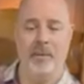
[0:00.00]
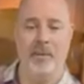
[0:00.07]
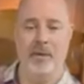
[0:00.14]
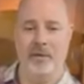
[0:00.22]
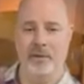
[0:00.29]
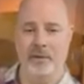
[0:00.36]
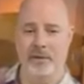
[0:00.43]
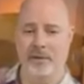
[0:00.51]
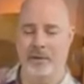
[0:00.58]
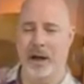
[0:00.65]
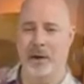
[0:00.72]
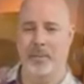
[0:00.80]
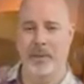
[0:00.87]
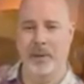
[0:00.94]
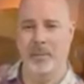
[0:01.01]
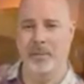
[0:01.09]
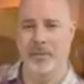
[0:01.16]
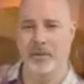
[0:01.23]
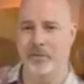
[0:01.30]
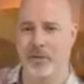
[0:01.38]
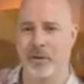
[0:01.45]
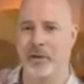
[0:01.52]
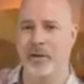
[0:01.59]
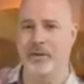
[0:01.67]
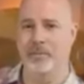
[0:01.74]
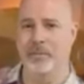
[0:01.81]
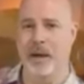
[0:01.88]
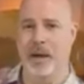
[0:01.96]
We don't need to allow people to treat us
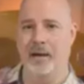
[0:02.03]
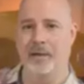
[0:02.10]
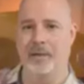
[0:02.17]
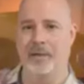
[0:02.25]
bad.